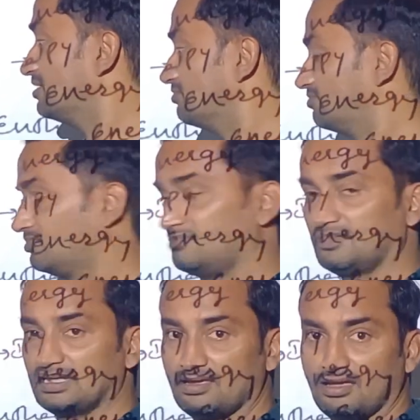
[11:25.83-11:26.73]
T.
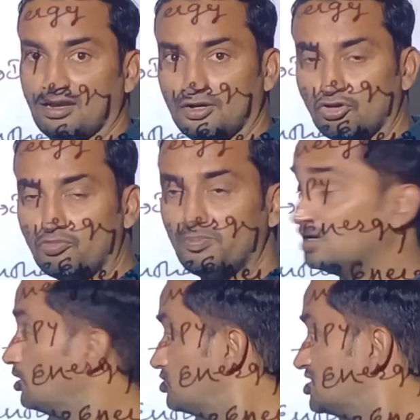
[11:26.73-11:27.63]

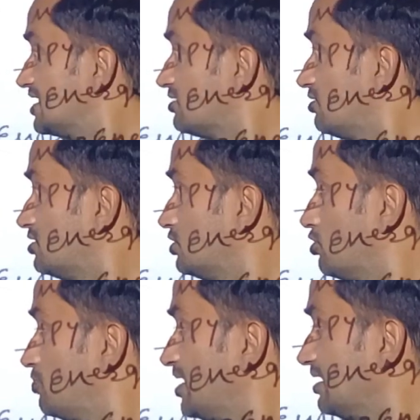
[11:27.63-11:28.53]
Dou G equal to
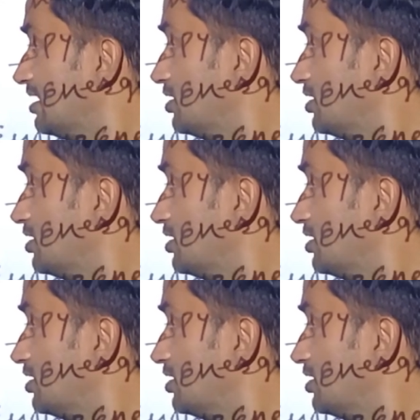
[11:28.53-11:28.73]
dou P,